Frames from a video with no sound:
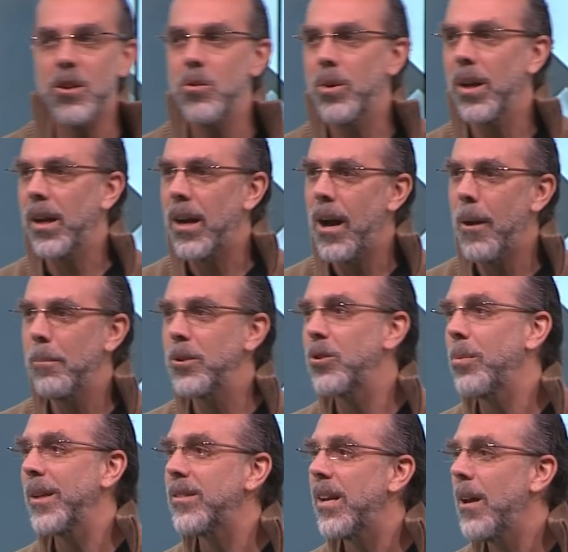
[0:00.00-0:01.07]
you can accomplish
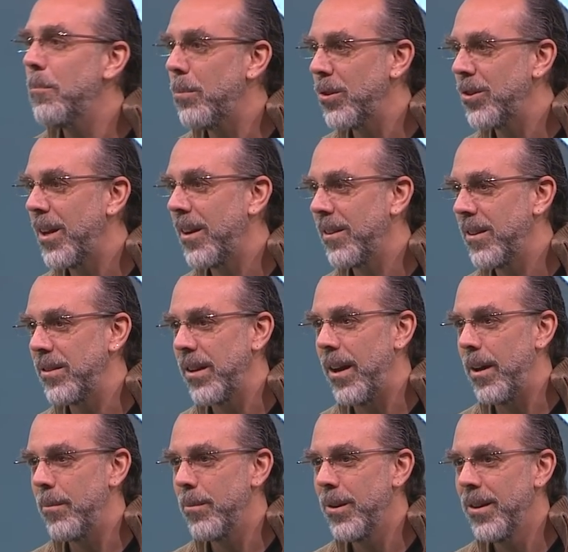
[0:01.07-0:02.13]
about 10% of the time.
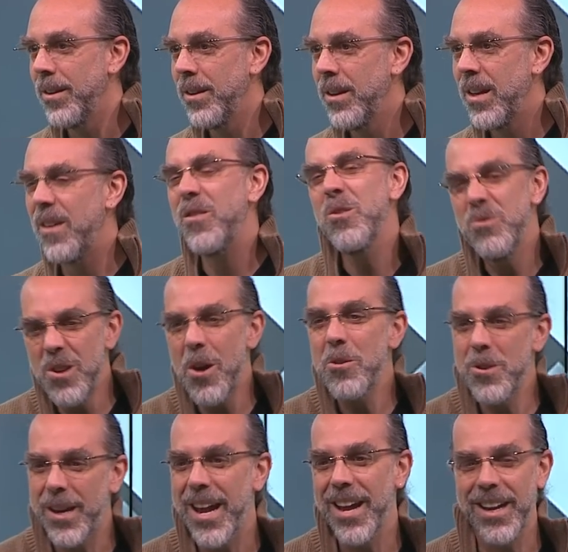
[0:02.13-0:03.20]
If you know
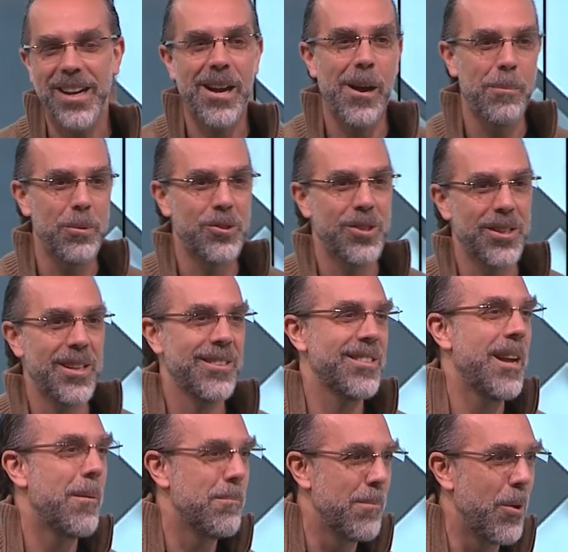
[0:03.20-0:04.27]
you can't accomplish it, that's
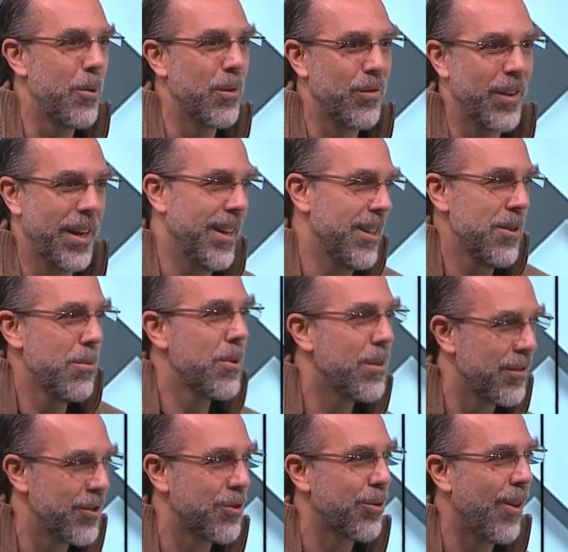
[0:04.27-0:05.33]
not motivating. You won't
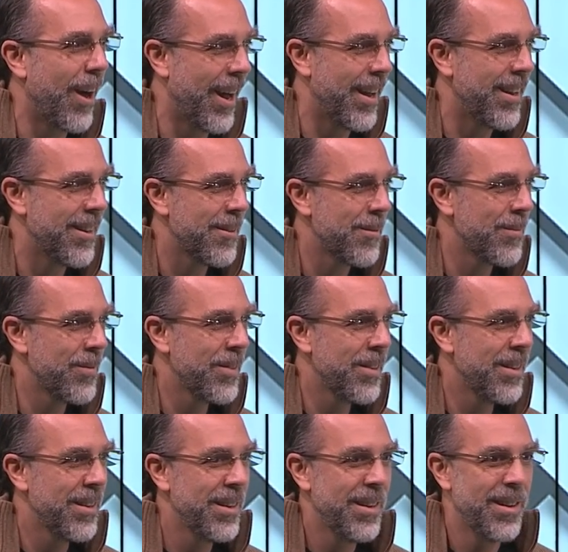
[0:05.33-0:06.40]
even try.
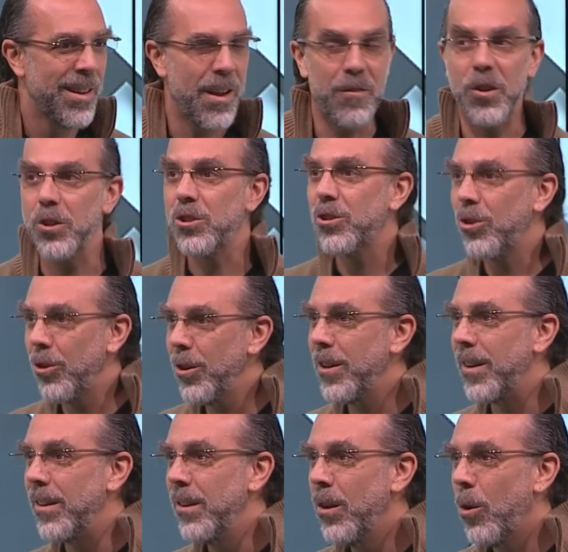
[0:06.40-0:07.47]
If you're
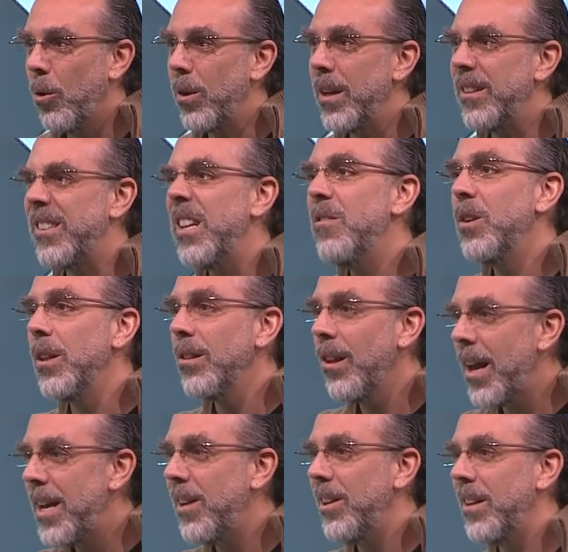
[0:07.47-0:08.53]
certain, or it's even
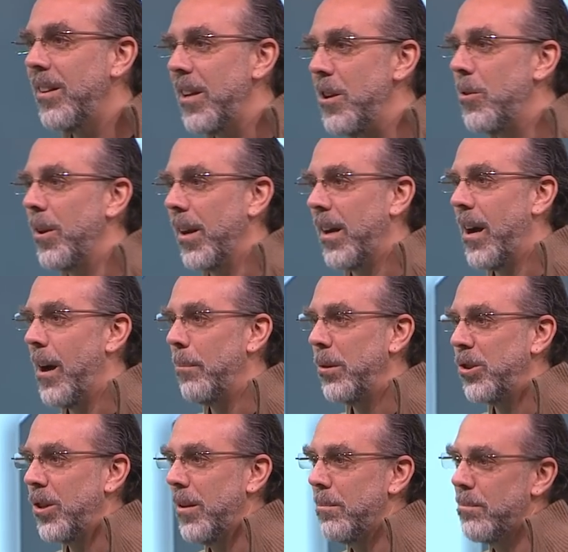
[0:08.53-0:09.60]
likely that you can
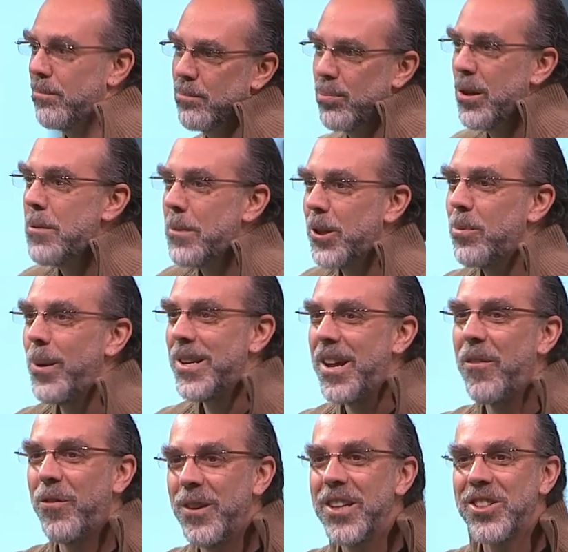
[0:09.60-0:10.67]
accomplish it, pretty much by
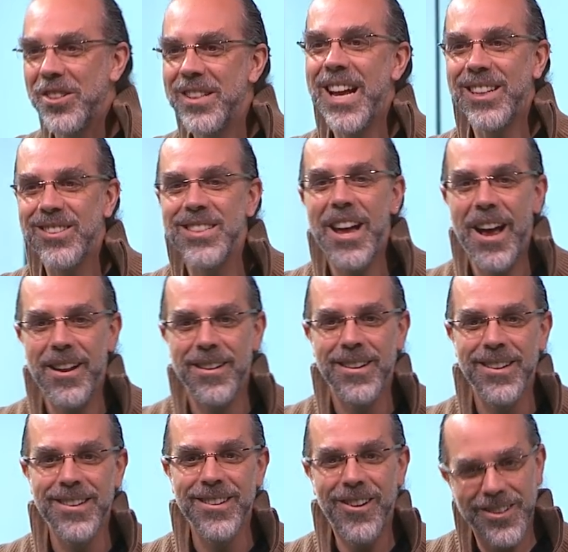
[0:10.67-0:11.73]
definition, that's not
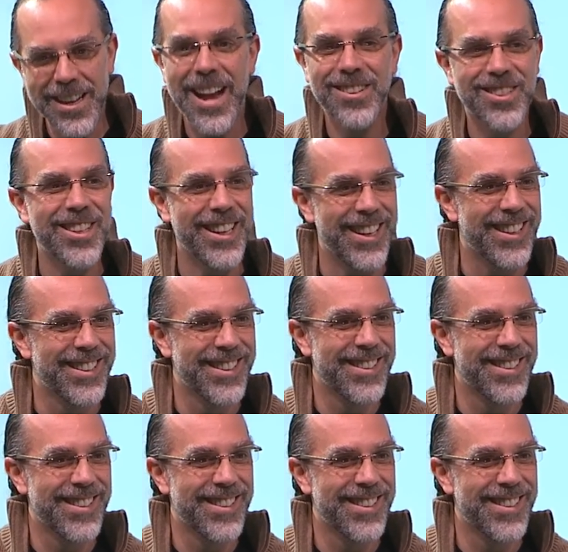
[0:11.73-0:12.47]
audacity